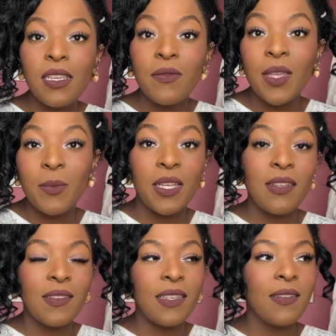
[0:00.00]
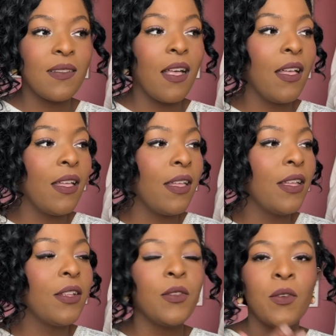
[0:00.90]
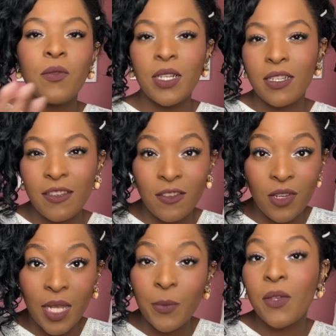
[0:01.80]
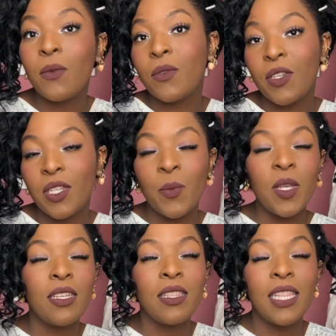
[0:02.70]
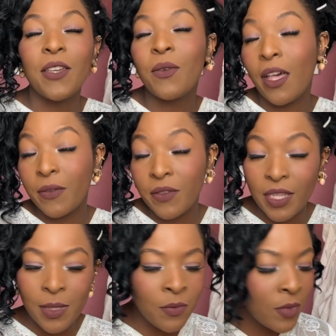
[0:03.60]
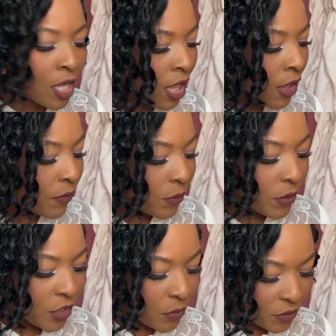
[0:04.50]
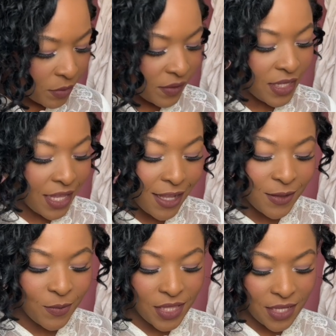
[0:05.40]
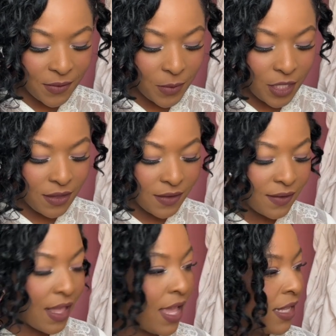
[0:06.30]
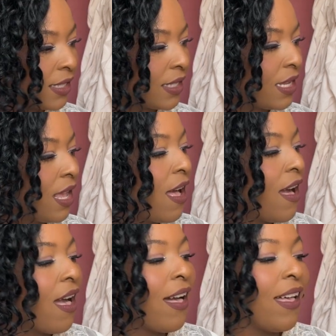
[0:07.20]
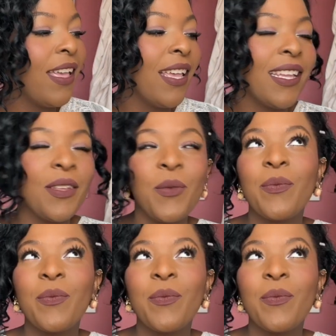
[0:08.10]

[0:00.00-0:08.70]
of their pieces are not ready to ship. You order them and then they craft them for you, which was the case for these ones. And the